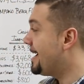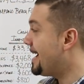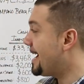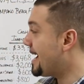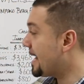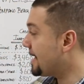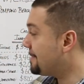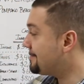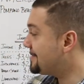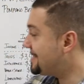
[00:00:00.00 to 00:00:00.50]

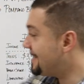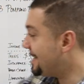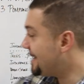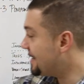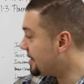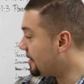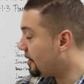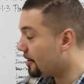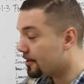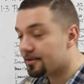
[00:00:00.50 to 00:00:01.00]
I am
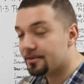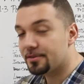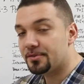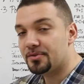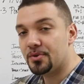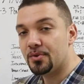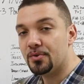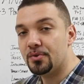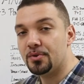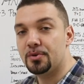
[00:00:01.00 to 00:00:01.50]
seeing other
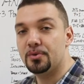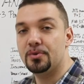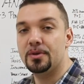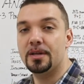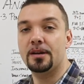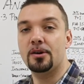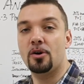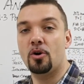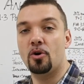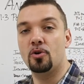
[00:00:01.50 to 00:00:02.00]
two
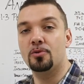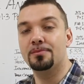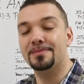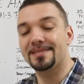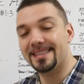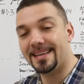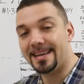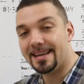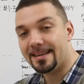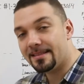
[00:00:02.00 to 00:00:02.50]
unit
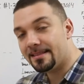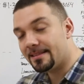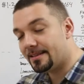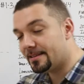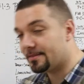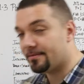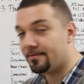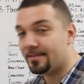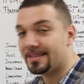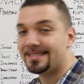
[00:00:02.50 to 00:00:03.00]
homes in
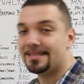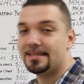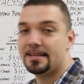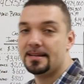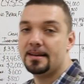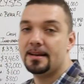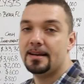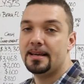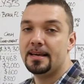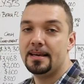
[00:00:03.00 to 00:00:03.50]
this
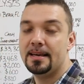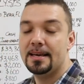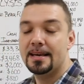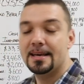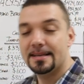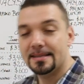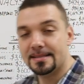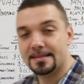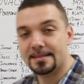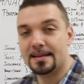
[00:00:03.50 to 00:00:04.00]
vicinity
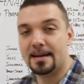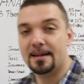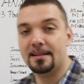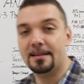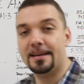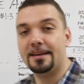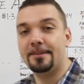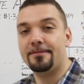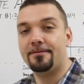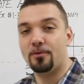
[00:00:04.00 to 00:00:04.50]

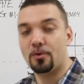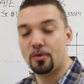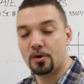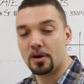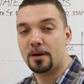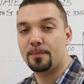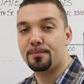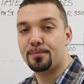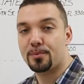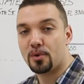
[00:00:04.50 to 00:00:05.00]
selling for
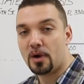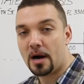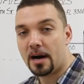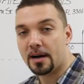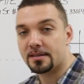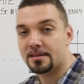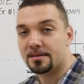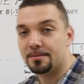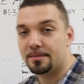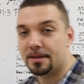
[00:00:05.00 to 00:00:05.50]

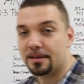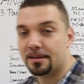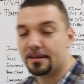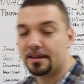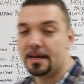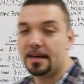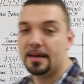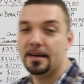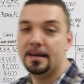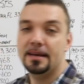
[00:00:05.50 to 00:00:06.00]

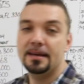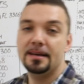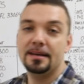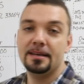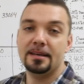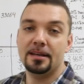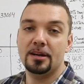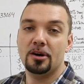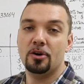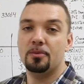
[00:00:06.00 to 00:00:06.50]
approximately
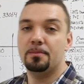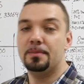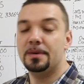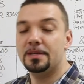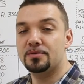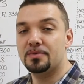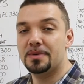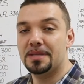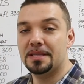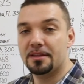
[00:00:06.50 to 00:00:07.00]
you know,
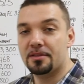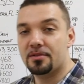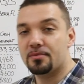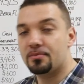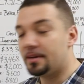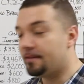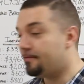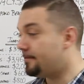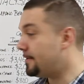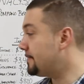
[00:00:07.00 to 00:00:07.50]
between the
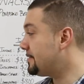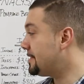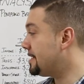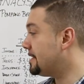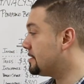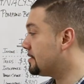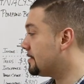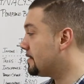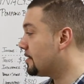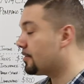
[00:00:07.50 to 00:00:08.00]

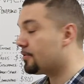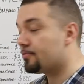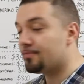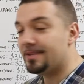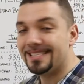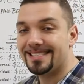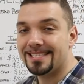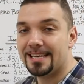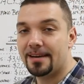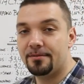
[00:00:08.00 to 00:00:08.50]
350 to the
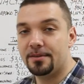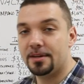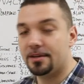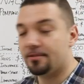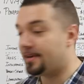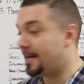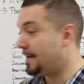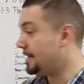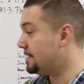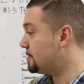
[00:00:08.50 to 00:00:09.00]
370
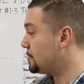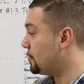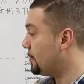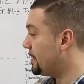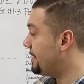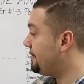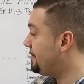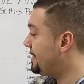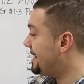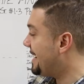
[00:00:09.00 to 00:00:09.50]
range. So
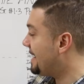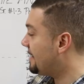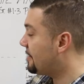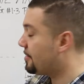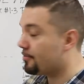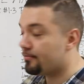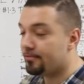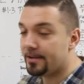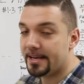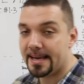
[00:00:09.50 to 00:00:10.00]
even
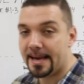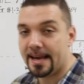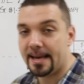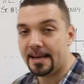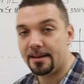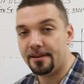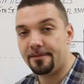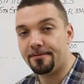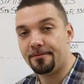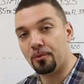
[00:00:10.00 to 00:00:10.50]
at
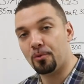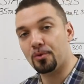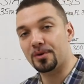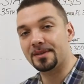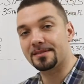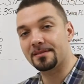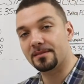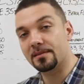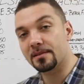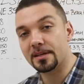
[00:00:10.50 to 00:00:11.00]
384
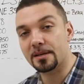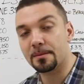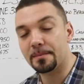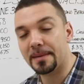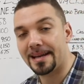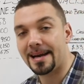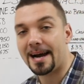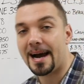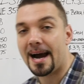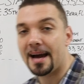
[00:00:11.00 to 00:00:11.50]
is a little
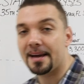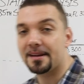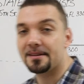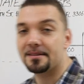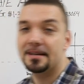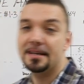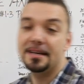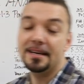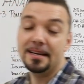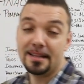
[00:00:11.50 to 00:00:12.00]
bit
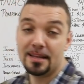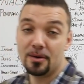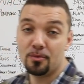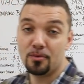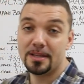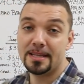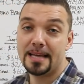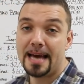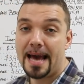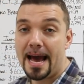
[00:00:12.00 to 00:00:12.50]
higher than
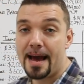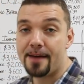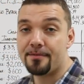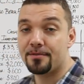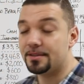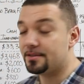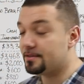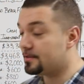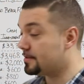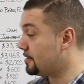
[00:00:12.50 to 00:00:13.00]
what the
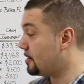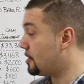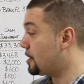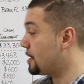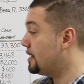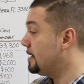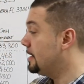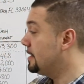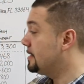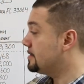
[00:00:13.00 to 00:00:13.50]
averages
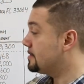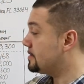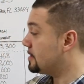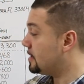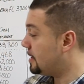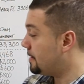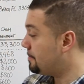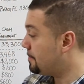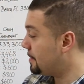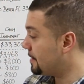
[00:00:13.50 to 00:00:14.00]
are.
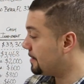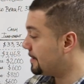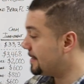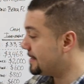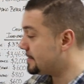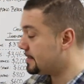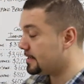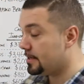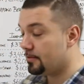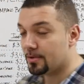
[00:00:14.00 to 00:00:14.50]
So, but
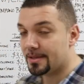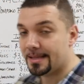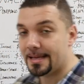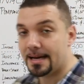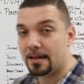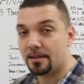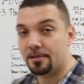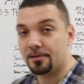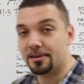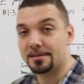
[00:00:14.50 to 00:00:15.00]
let's see what
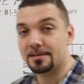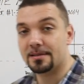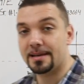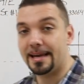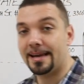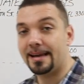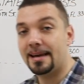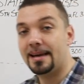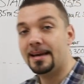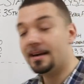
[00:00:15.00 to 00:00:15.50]
that looks
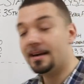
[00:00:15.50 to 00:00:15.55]
like.